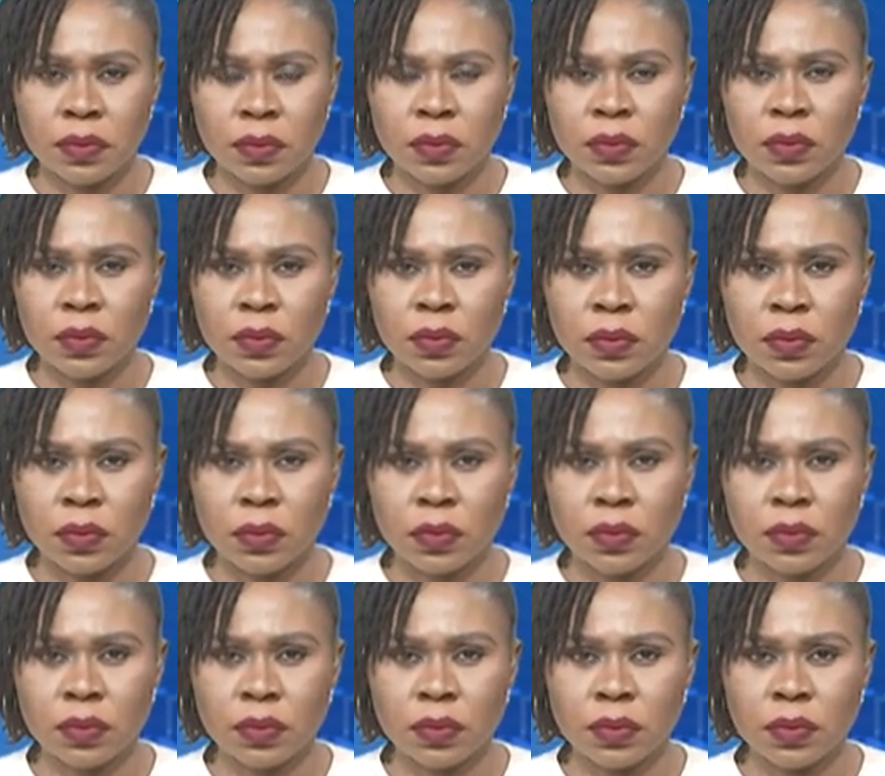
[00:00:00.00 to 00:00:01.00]

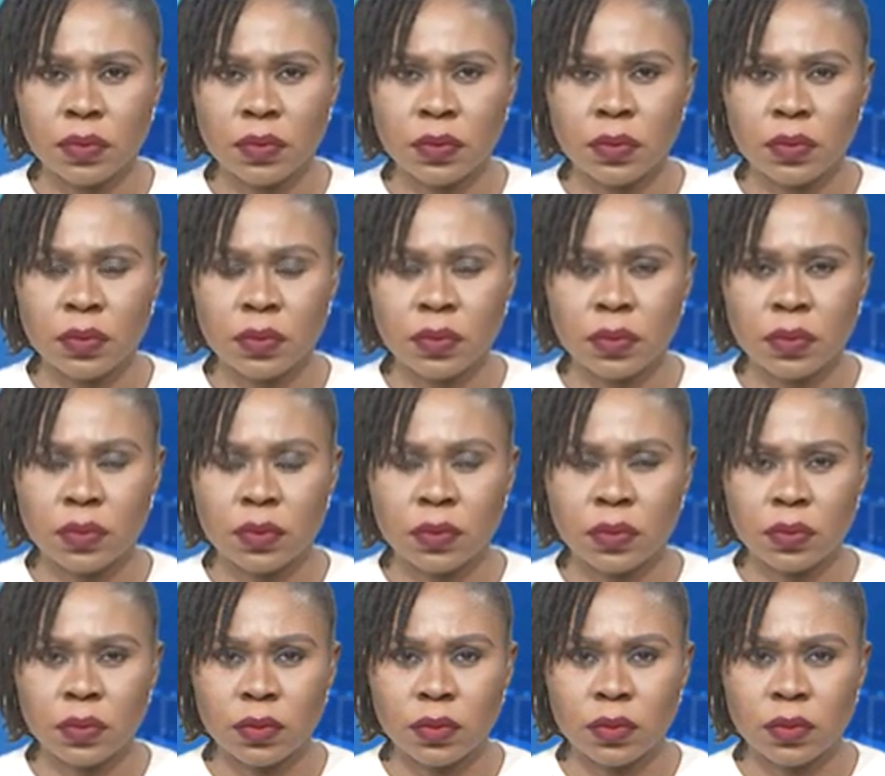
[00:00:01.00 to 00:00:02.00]

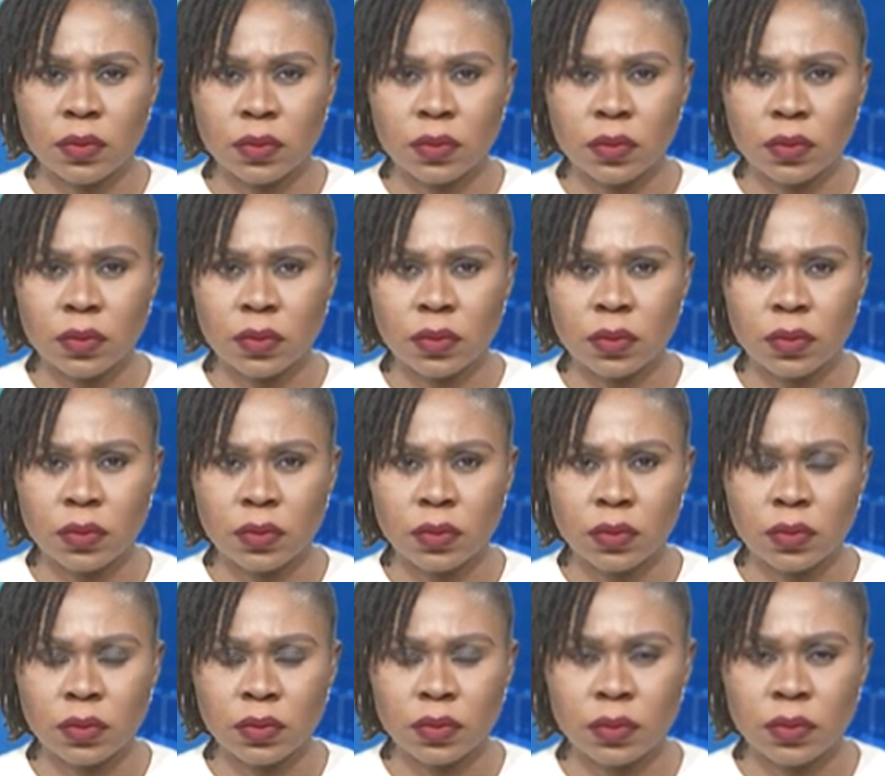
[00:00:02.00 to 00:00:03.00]

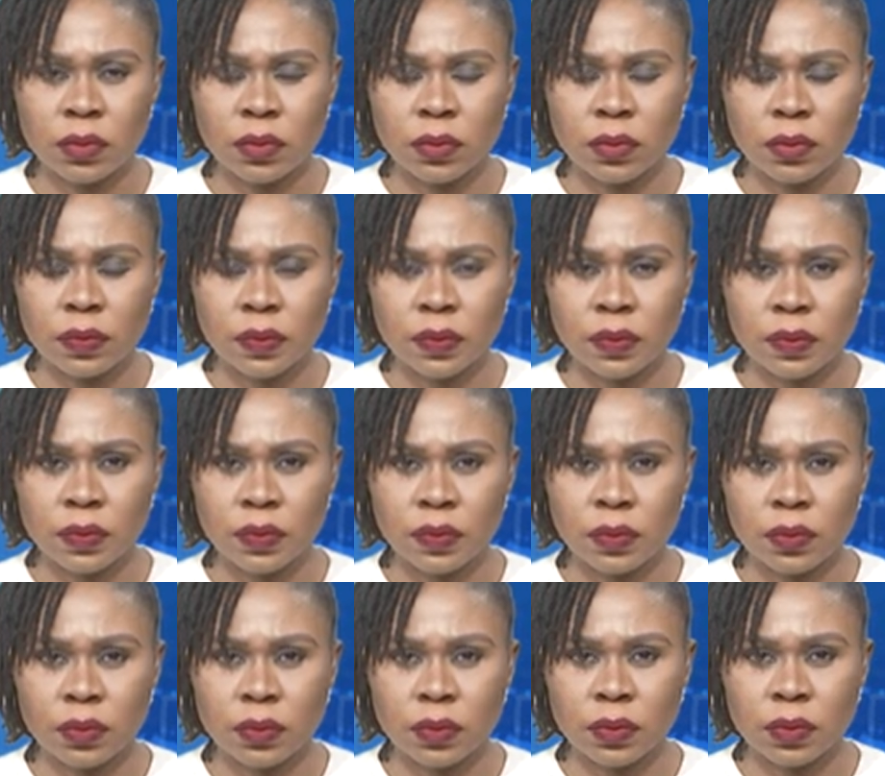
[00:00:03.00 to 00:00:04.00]

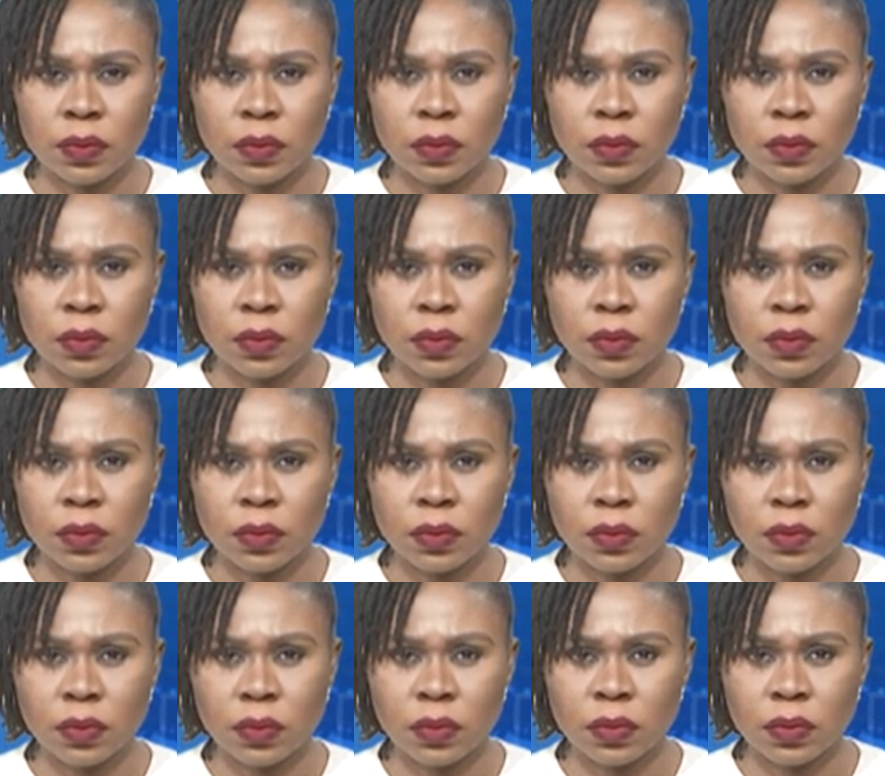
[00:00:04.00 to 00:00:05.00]

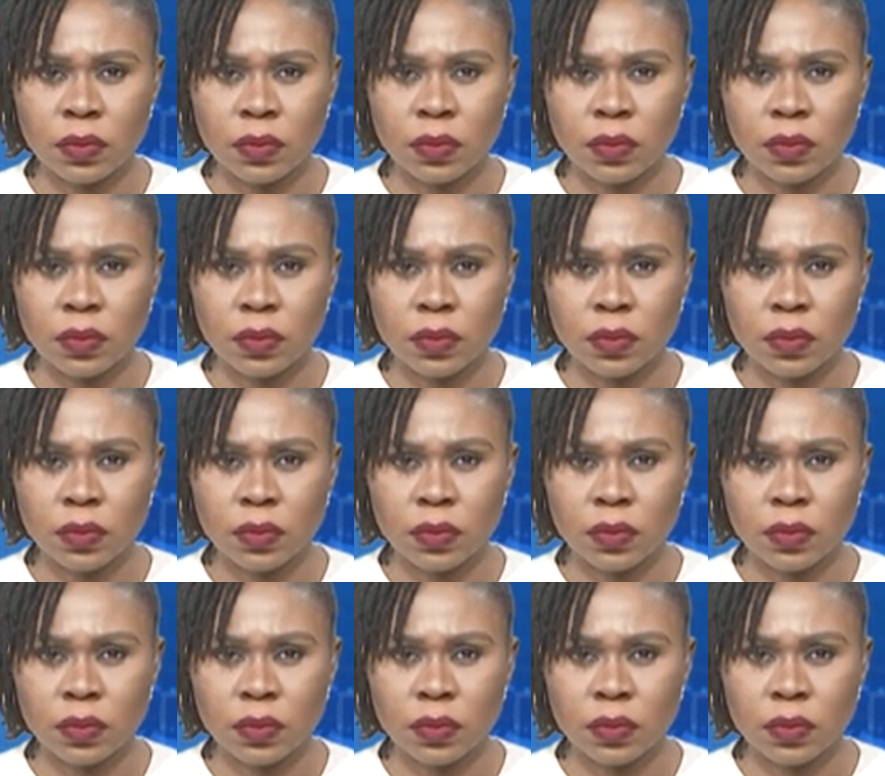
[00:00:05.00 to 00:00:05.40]
The person shown says nothing.